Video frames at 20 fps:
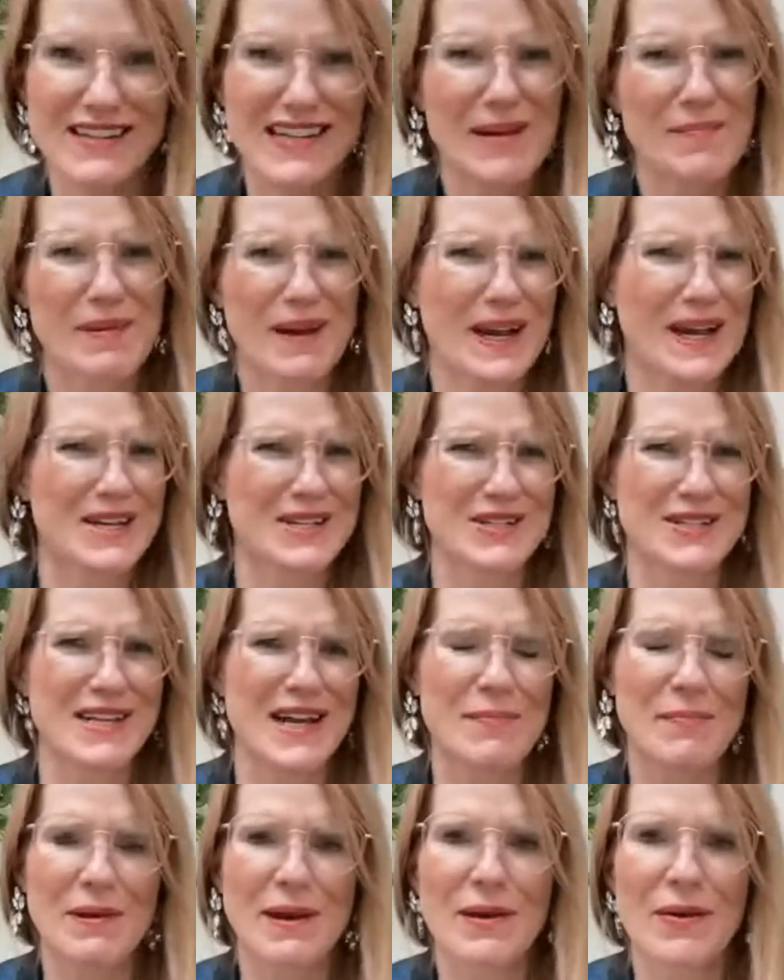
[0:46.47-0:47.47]
Applications
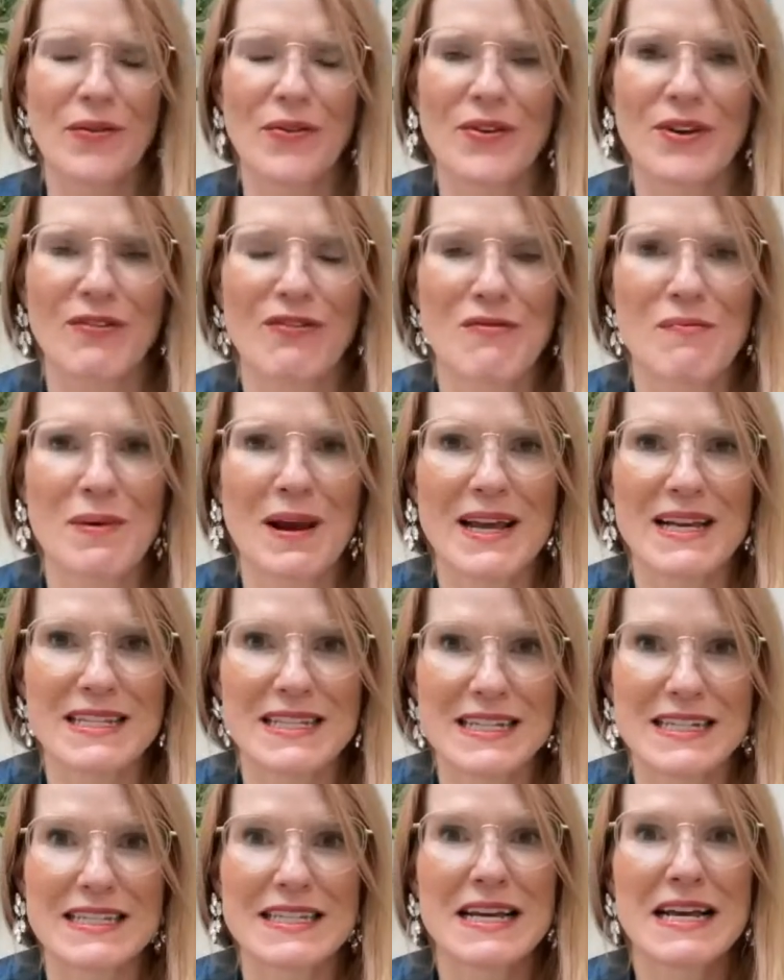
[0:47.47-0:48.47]
happen in lots of different
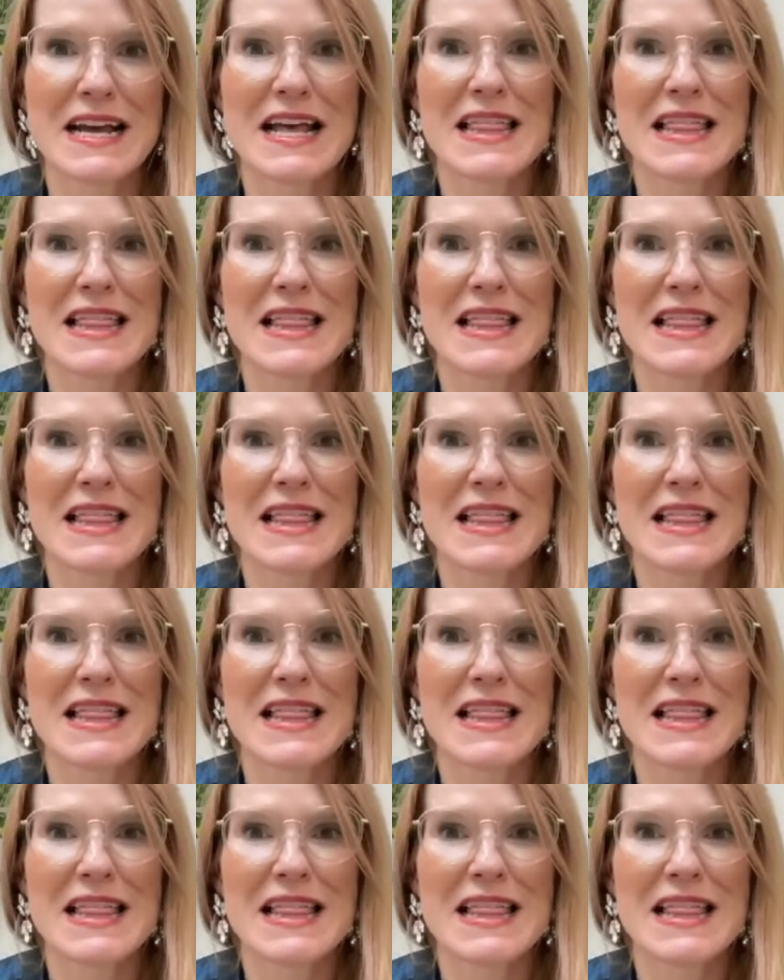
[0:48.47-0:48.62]
places.